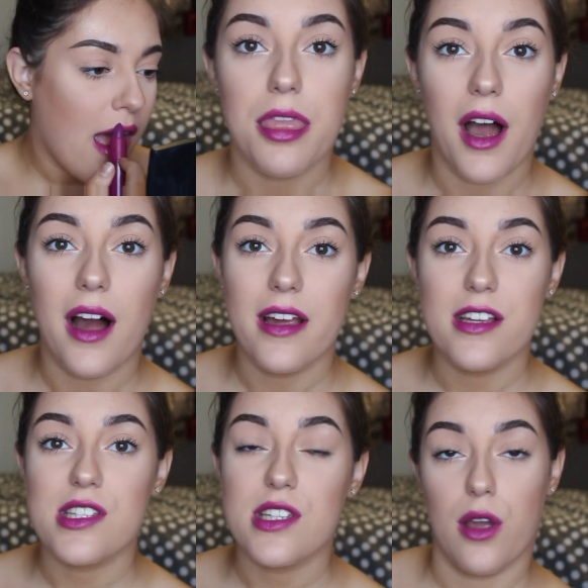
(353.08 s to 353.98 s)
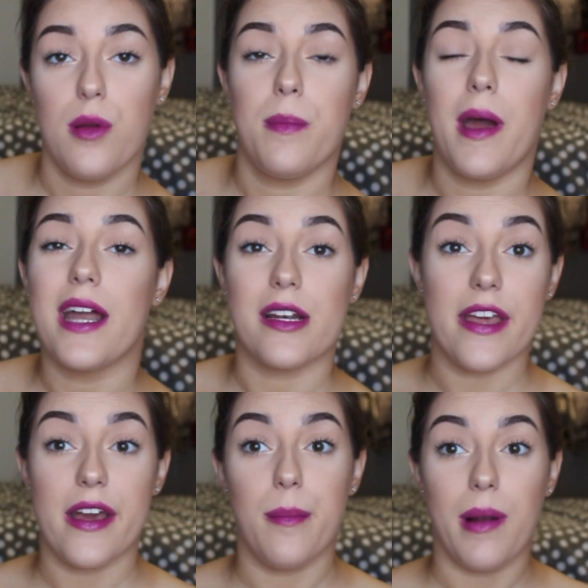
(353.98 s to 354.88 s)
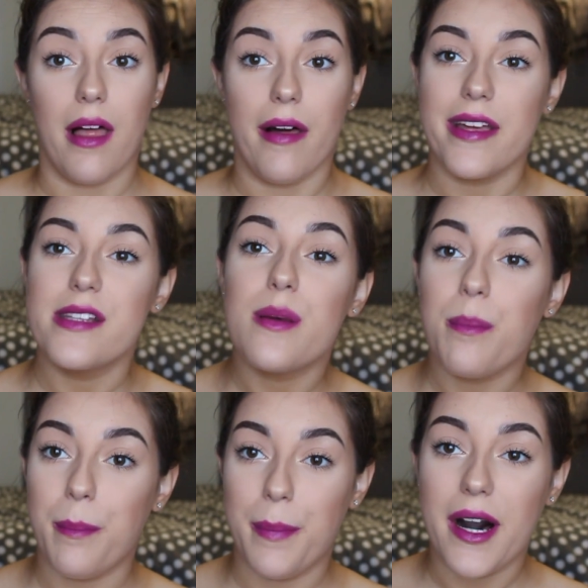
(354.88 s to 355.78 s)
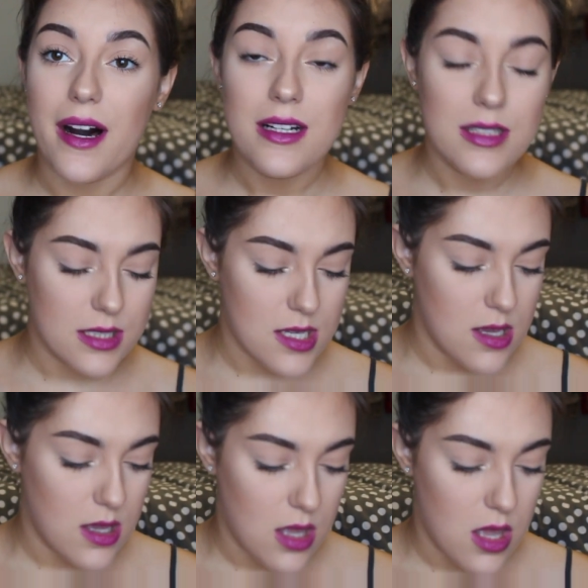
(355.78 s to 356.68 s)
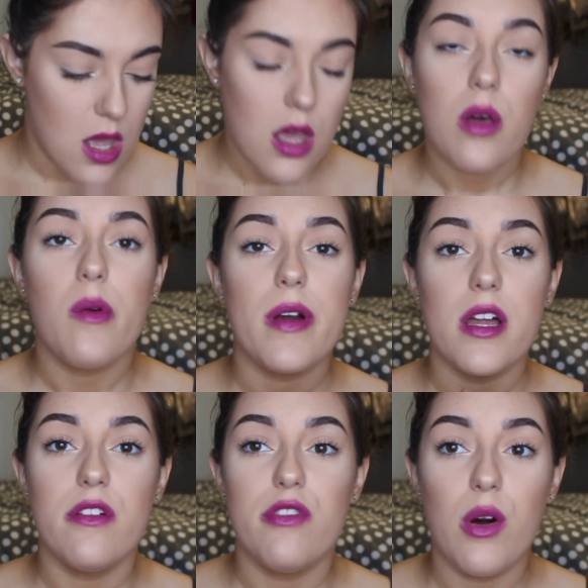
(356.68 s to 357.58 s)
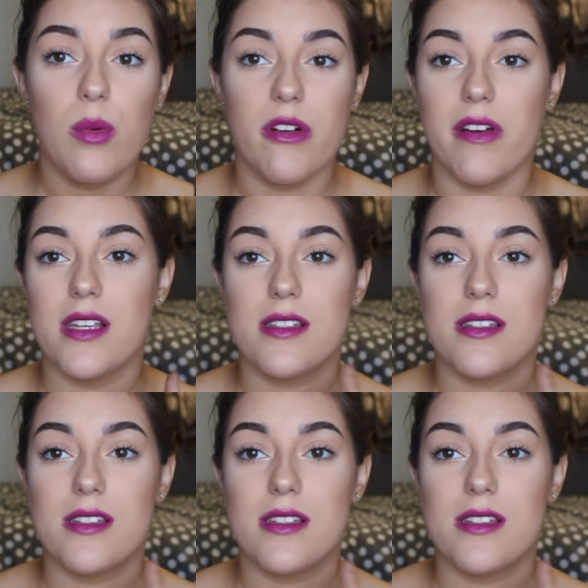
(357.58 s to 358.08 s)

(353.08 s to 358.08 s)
That is so badly applied, but we're gonna roll with it.